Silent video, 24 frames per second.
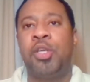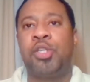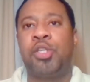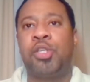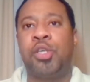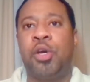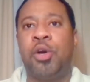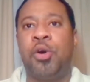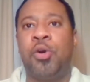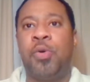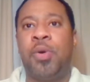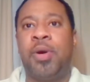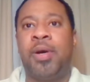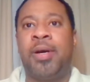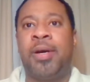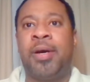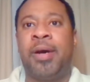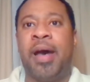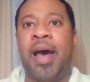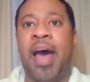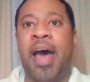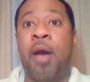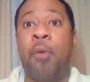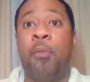So
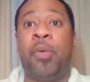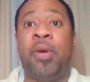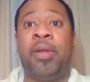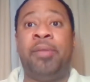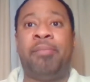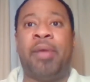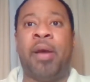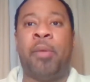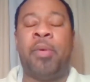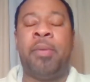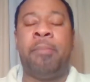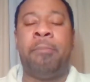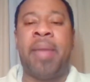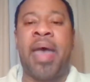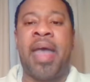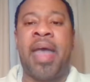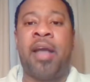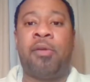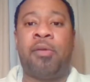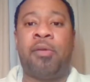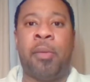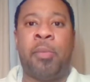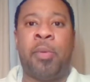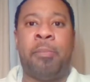I went
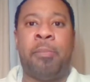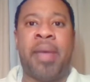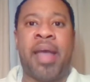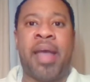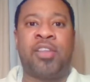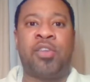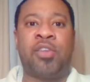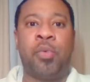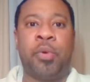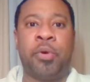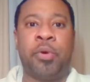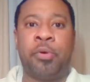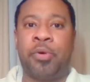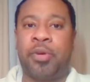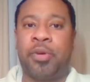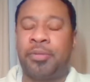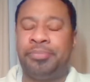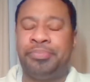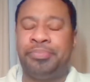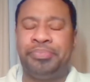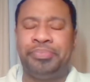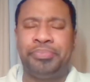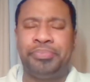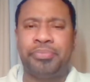back to work.